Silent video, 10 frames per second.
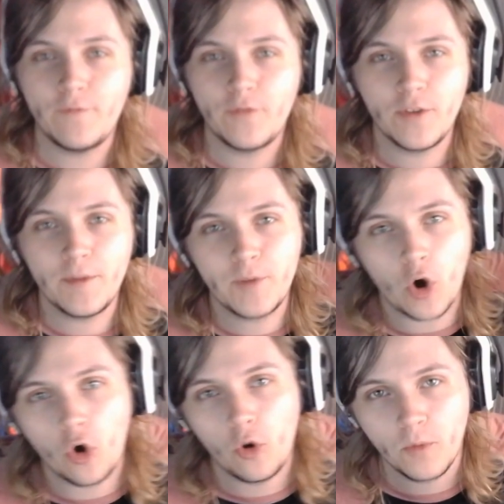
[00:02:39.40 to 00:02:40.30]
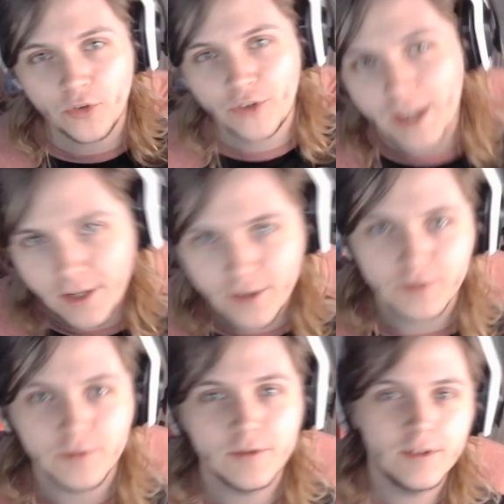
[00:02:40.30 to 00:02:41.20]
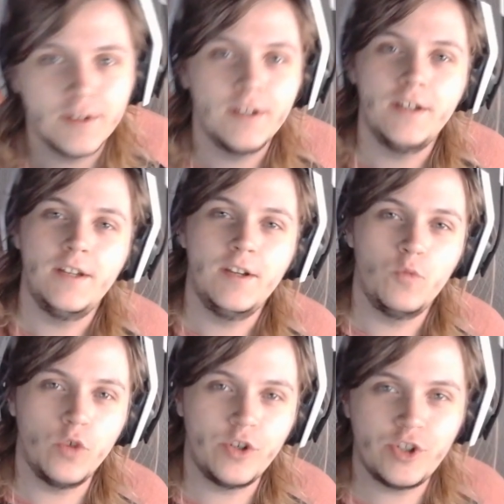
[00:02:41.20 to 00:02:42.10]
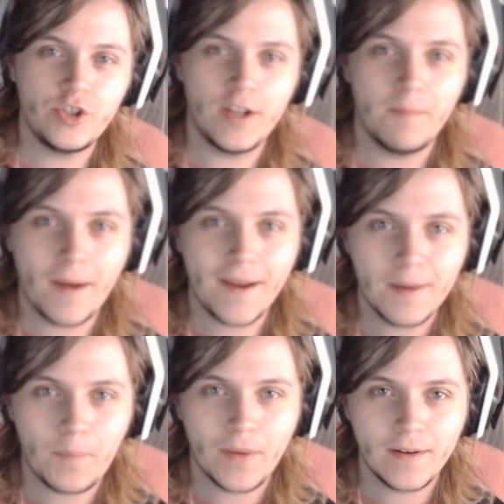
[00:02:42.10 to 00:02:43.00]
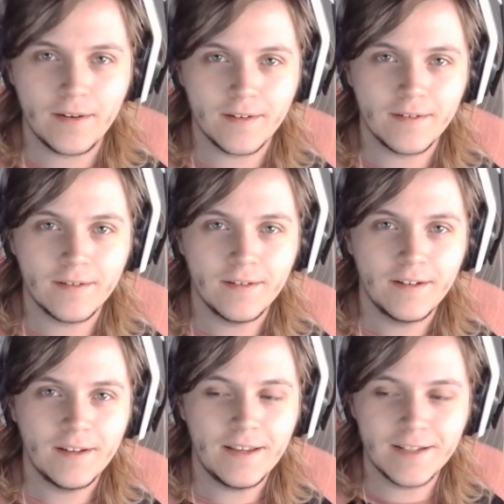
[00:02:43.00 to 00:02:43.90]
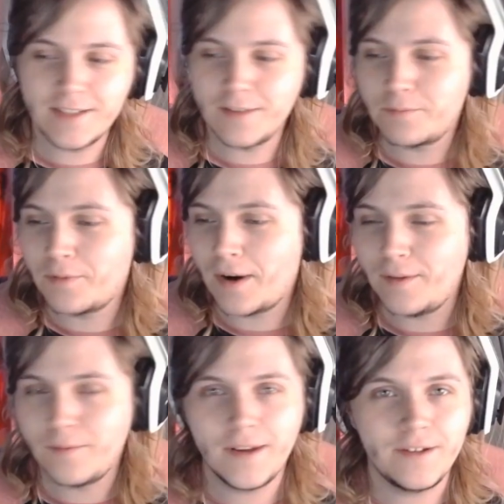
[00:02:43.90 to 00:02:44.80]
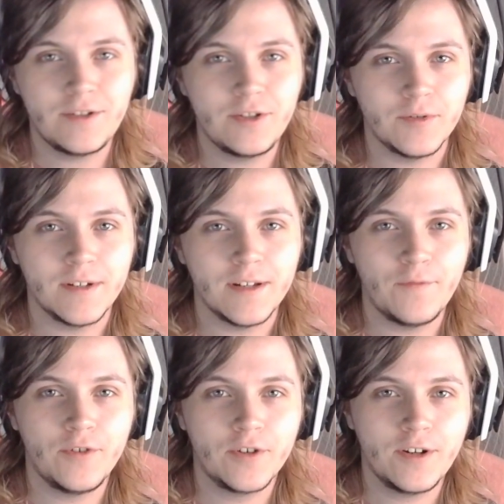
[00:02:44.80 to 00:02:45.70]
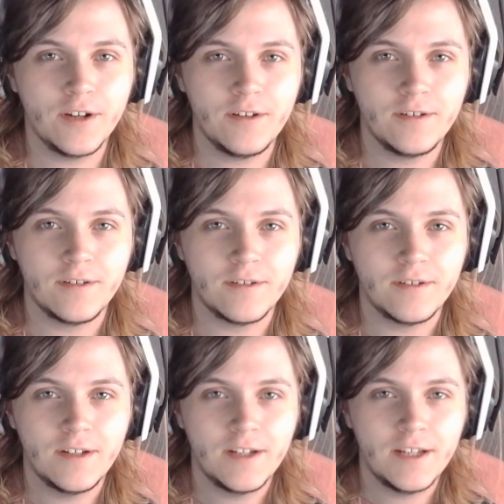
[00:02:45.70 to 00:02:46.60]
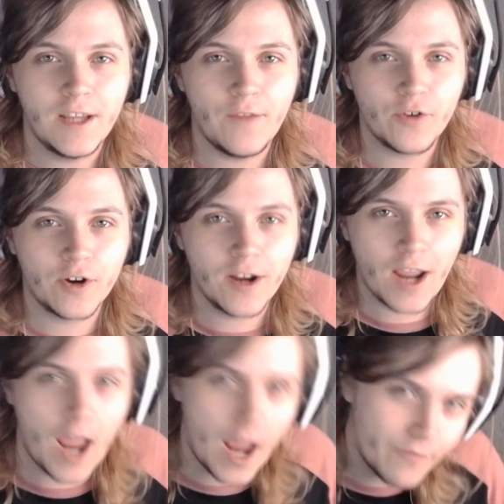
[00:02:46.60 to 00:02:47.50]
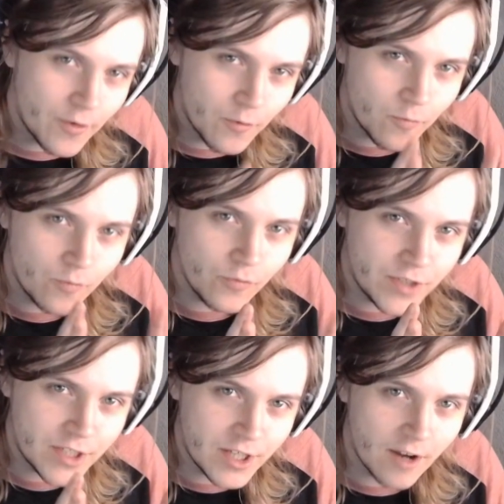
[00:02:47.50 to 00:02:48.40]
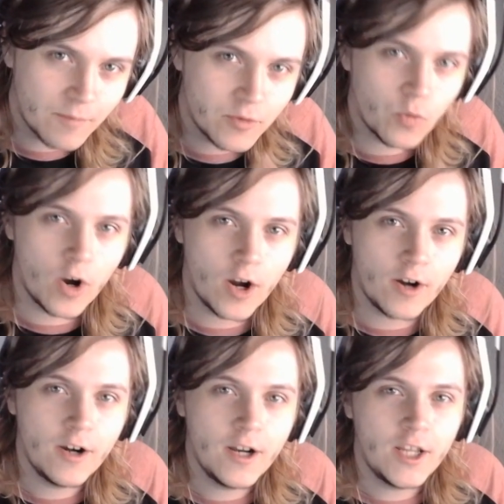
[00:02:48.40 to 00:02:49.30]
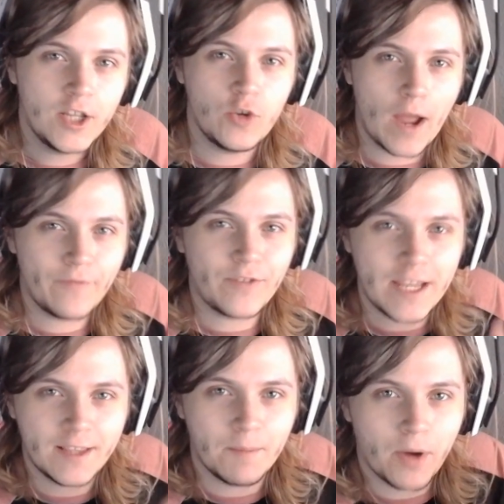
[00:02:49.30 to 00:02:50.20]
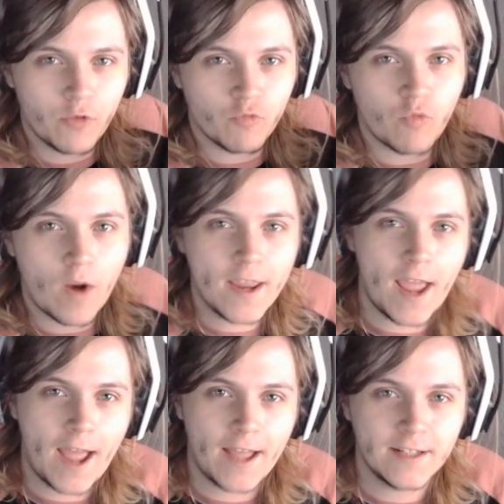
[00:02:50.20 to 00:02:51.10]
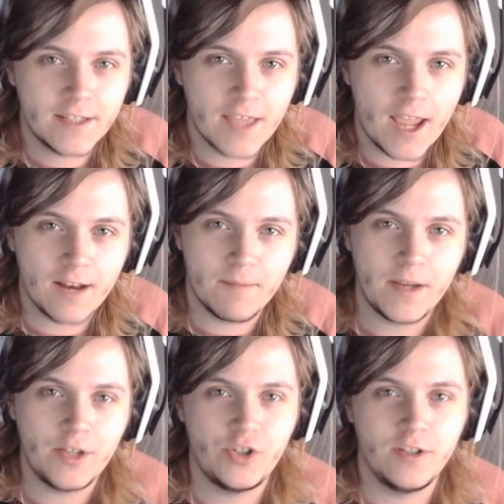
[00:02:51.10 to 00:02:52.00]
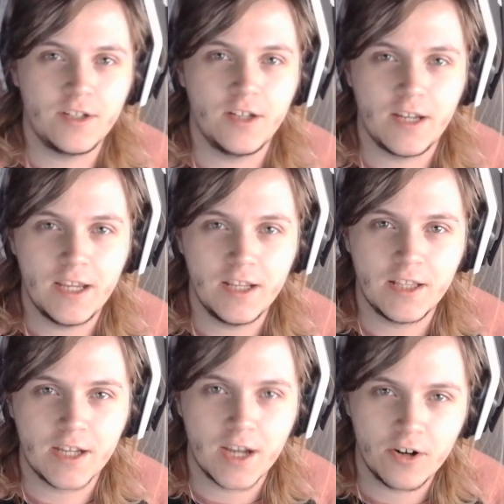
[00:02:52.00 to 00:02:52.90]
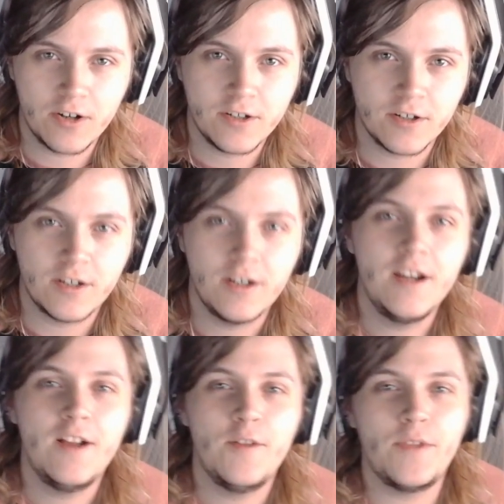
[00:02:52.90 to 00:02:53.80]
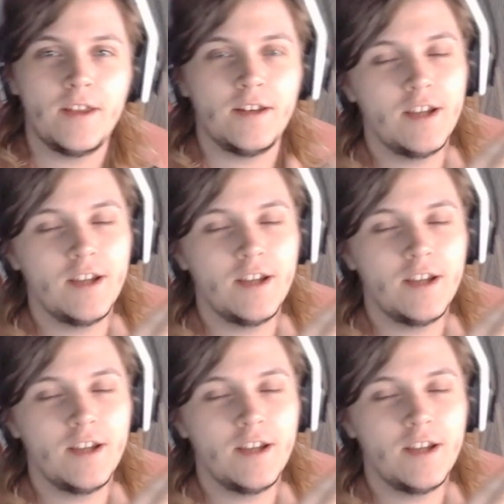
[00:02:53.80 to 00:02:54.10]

them to almost hit you. Which, in my opinion, is the right way to do it. If you're gonna if you're gonna have it set up to where you have to hit the button right as the animation is going to hit the character, then